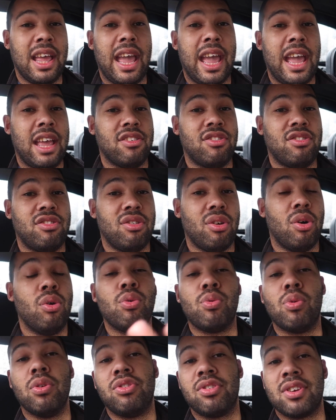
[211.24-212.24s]
it's
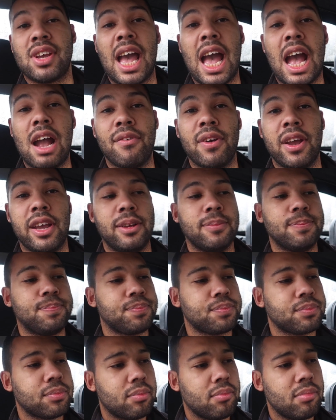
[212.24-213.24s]
awkward to carry,
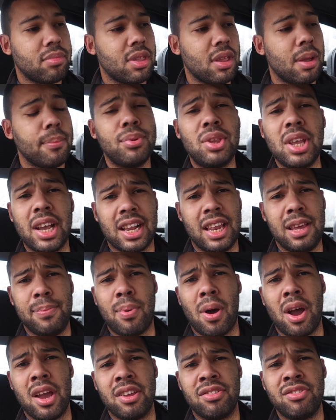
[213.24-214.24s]
particularly
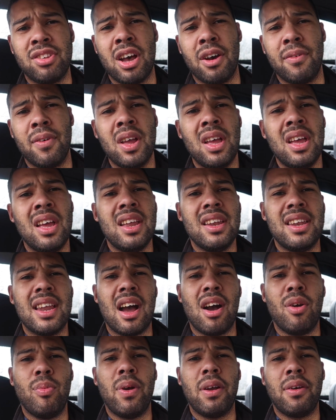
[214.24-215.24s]
by yourself.
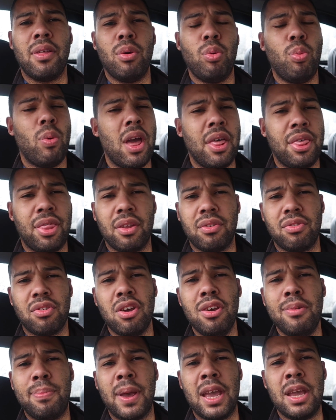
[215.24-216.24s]
Now, with
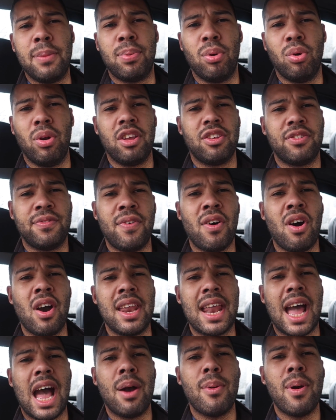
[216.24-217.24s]
2 people, it's
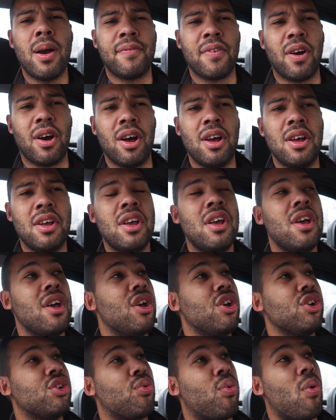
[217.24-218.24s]
fine. However,
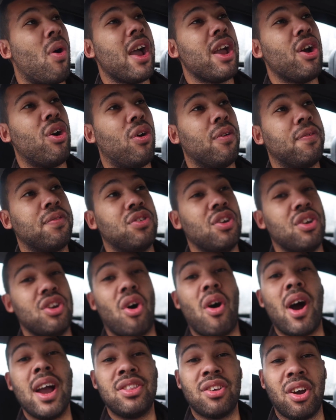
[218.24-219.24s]
quite often
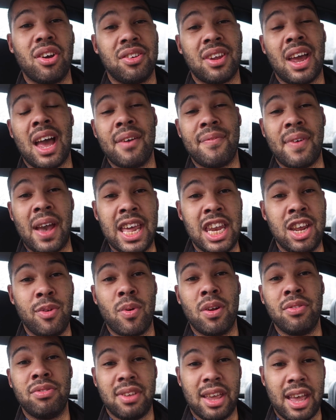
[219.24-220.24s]
I don't have
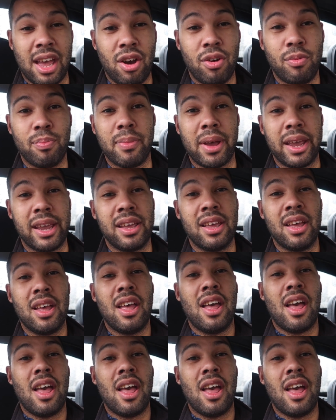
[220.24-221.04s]
anyone to help me.